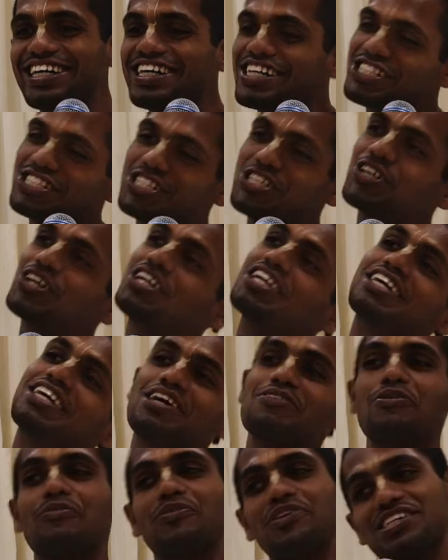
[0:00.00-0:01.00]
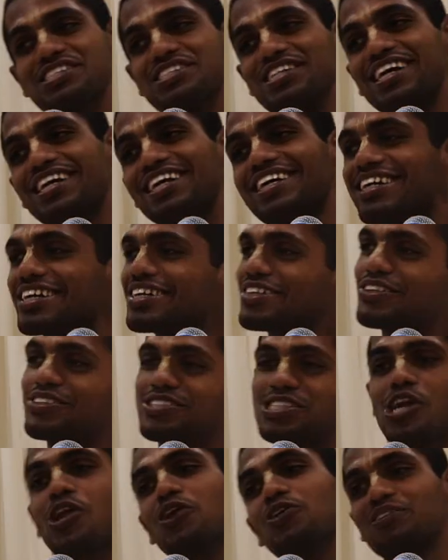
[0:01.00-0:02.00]
She only came upon the chariot and told,
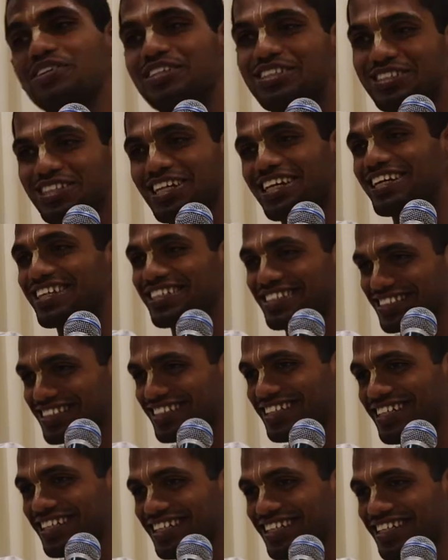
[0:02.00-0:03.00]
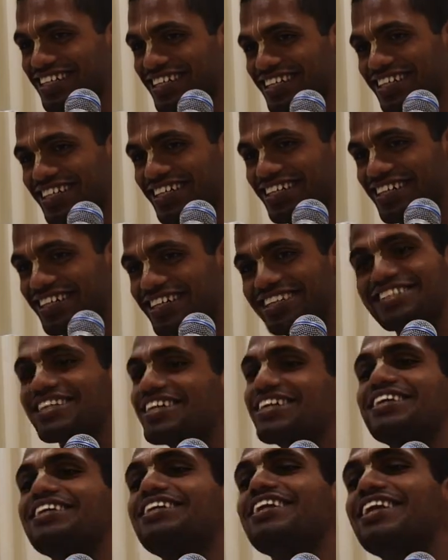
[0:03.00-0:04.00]
chalo, chale.
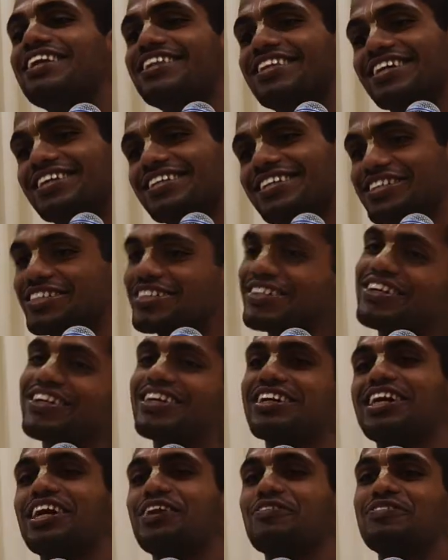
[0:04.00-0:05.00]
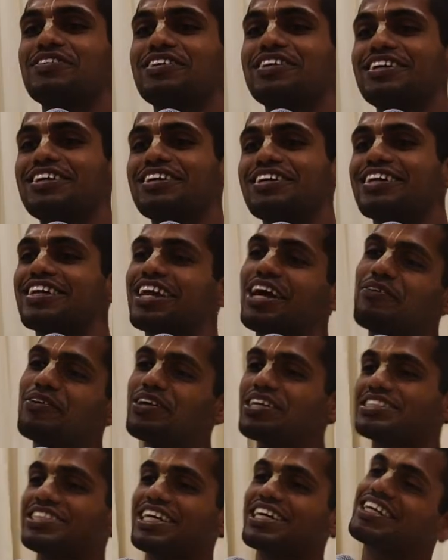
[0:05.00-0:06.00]
Krishna didn't tell anything. She only came, climbed
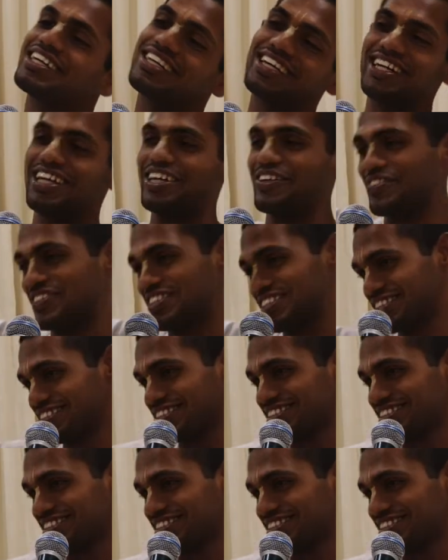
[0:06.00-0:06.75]
the chariot and left.